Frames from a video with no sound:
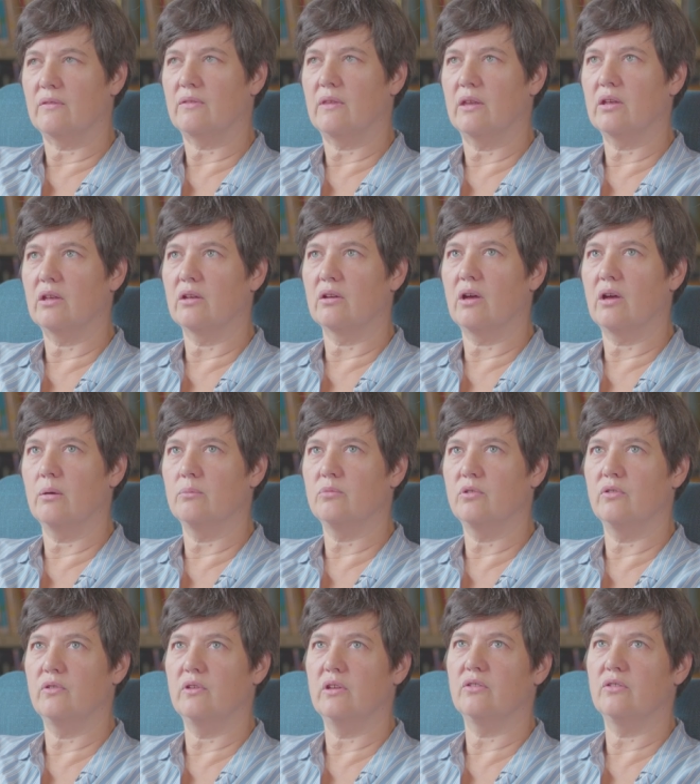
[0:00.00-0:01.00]
that they can come
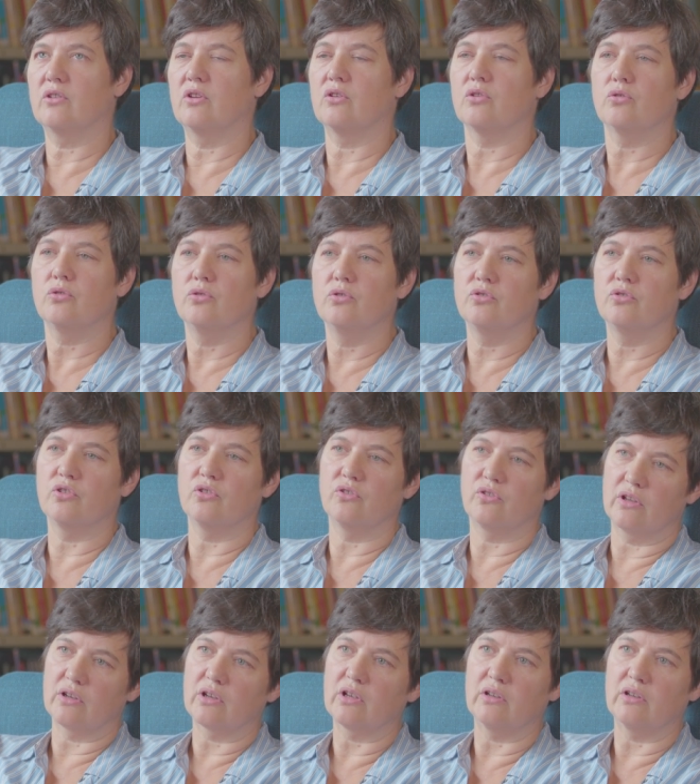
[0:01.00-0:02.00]
to these
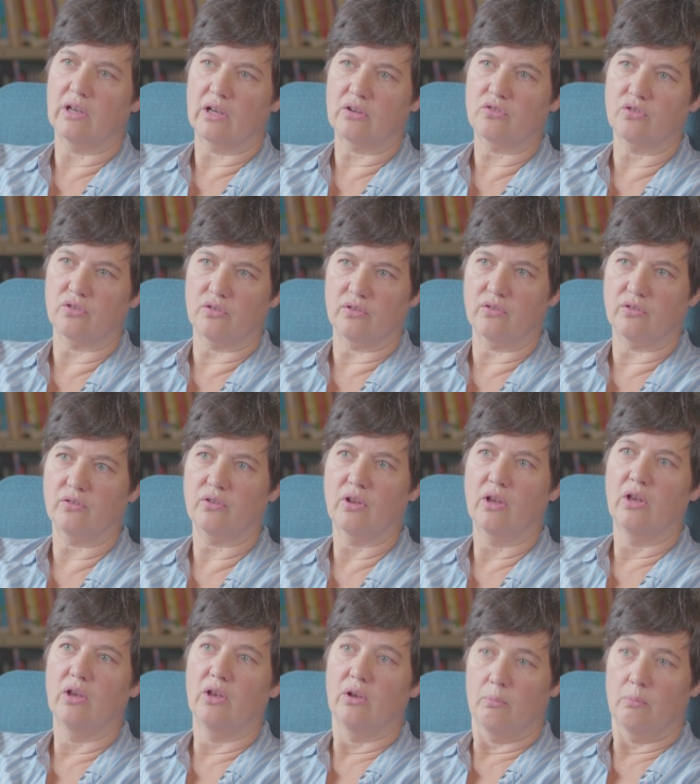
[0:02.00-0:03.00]
conclusions and connections
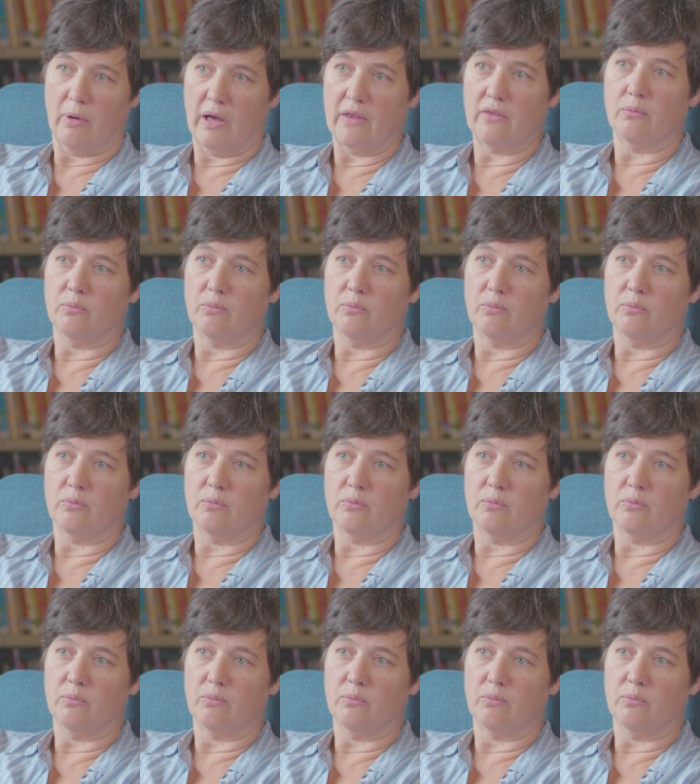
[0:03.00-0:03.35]
by